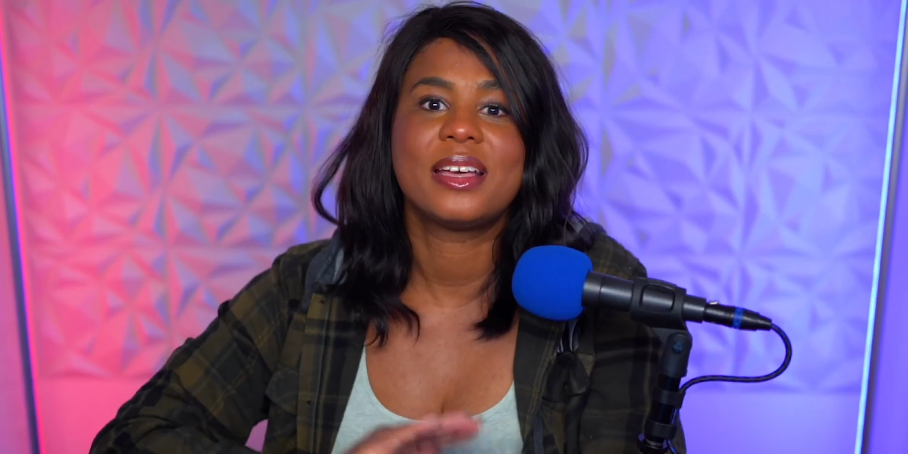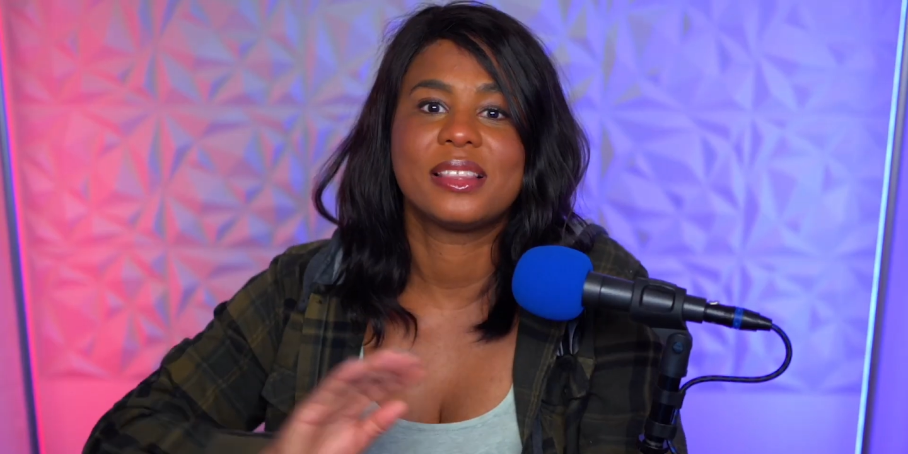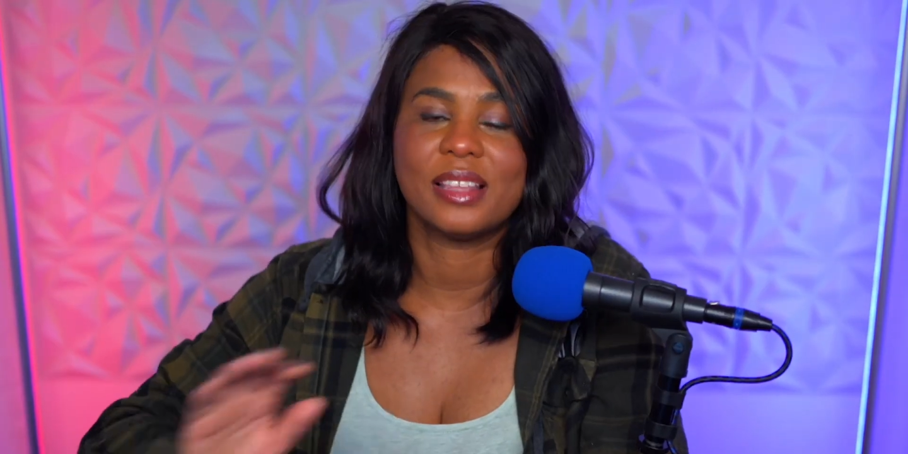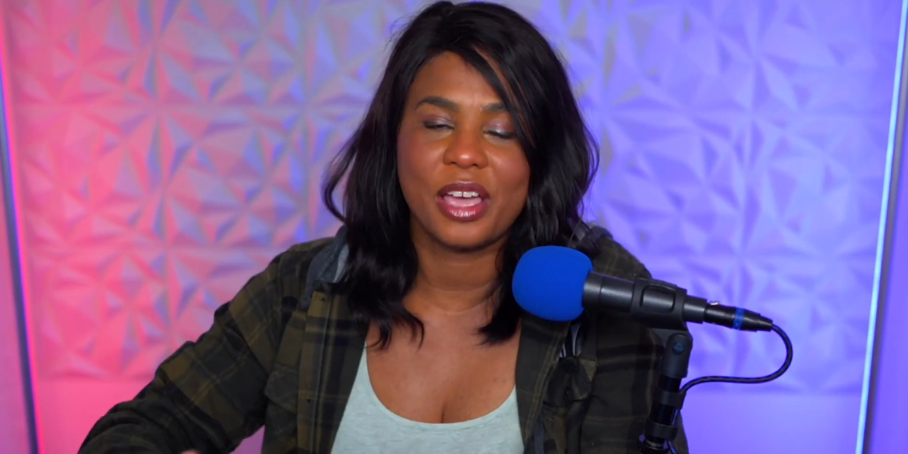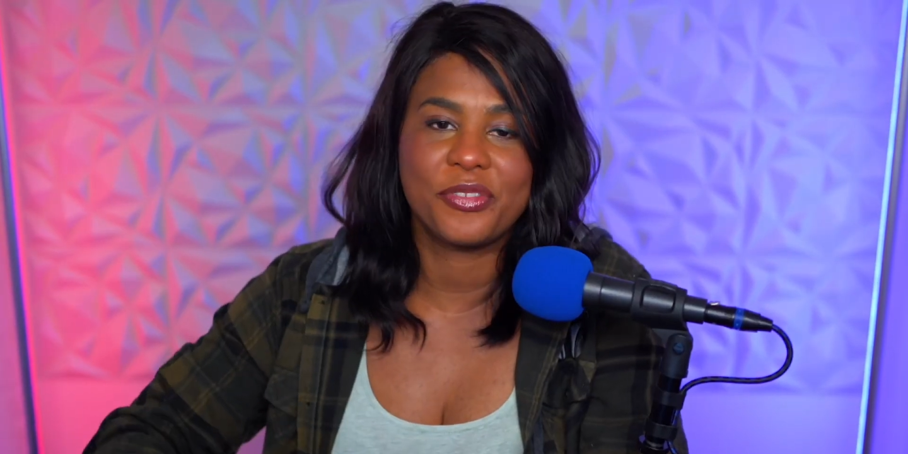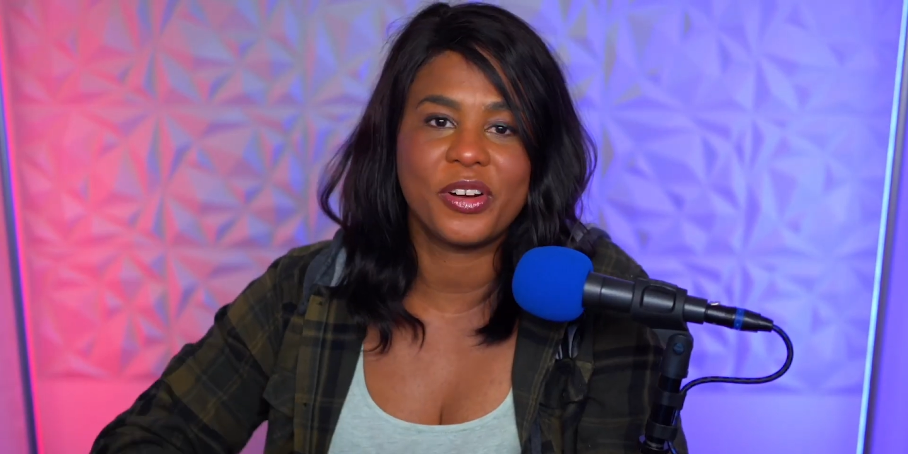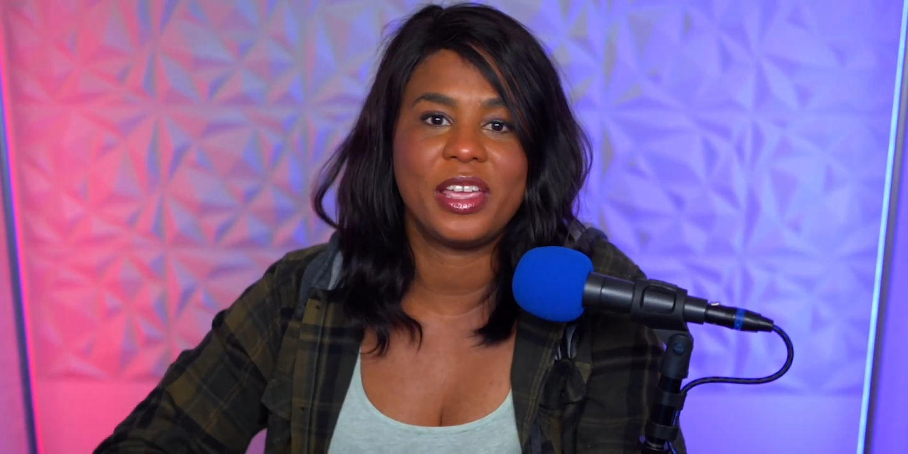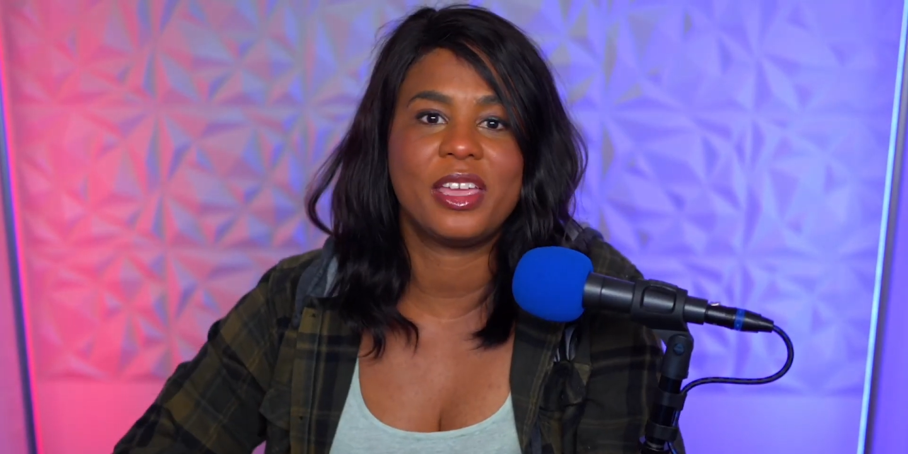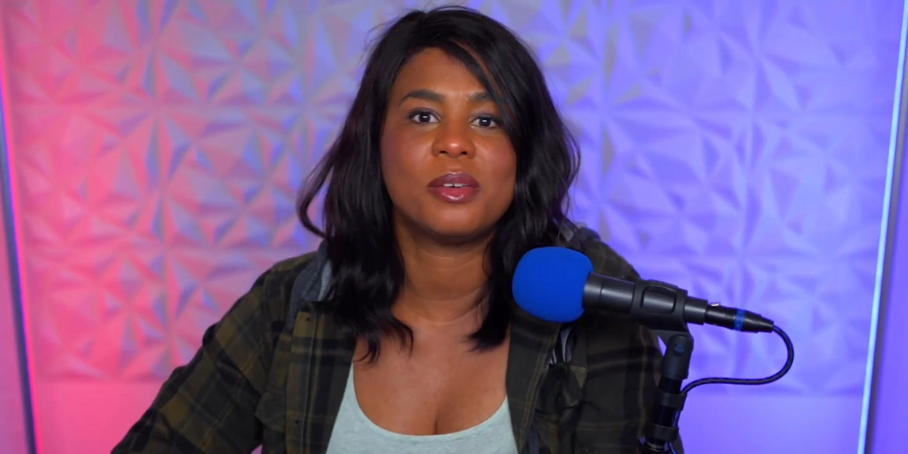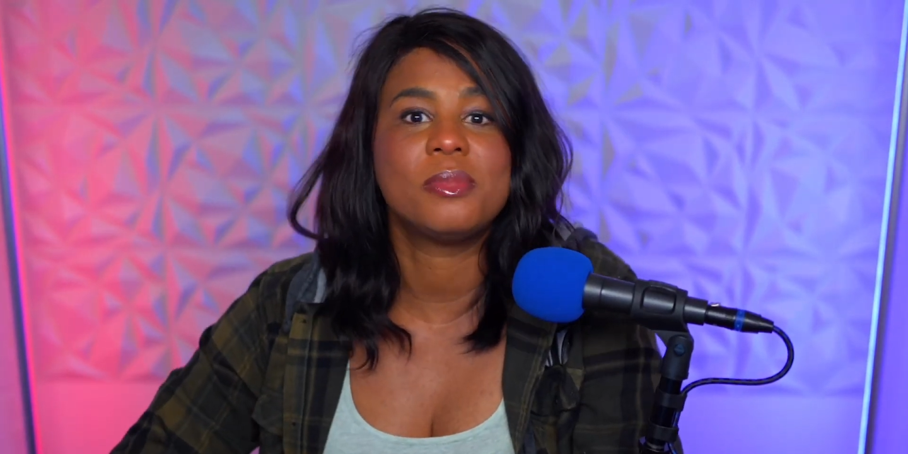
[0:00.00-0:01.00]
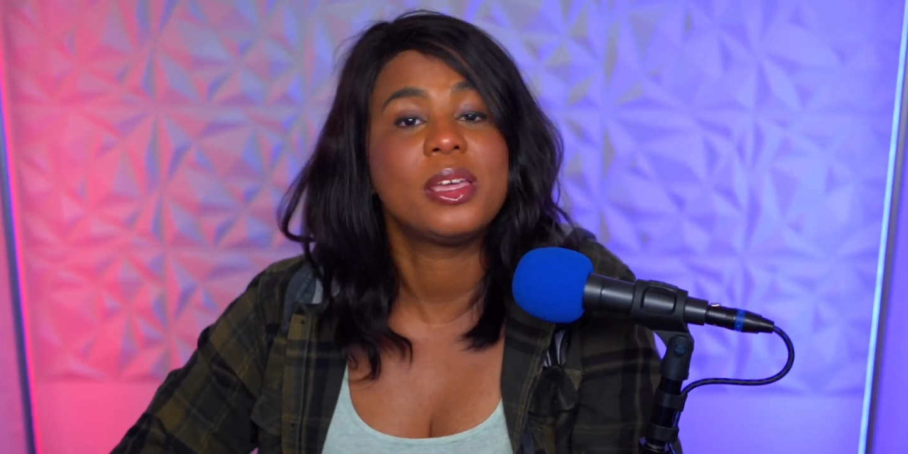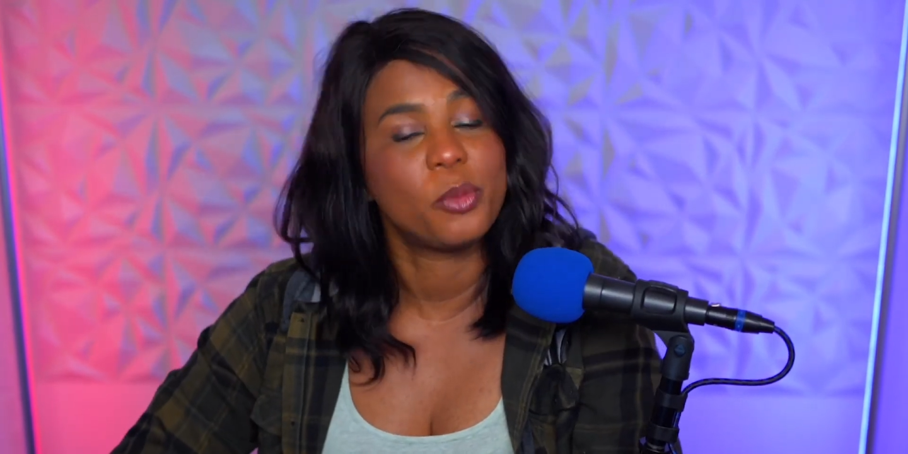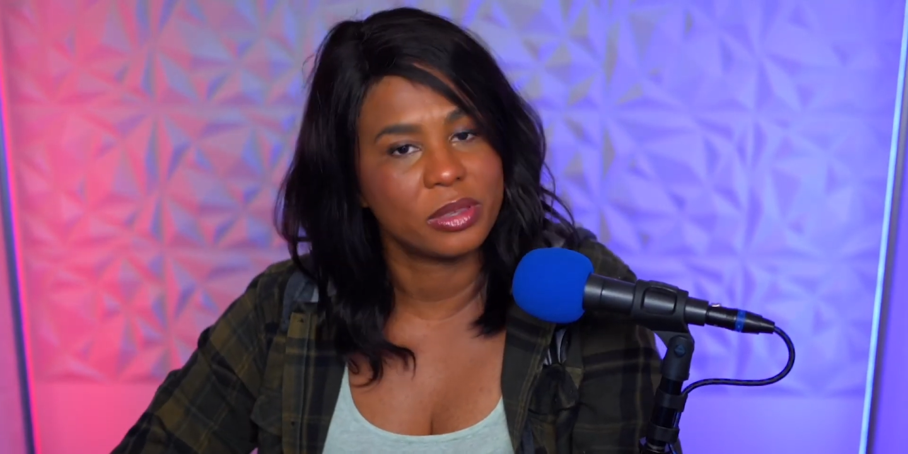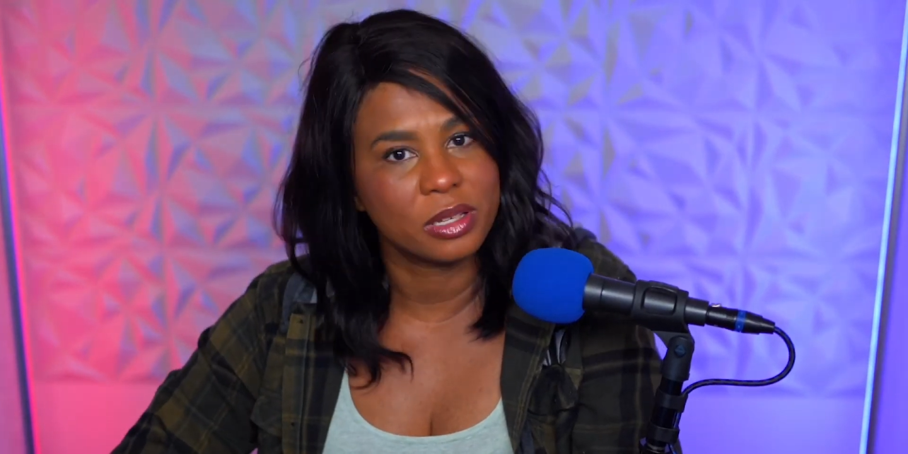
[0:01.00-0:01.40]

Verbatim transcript: left for him with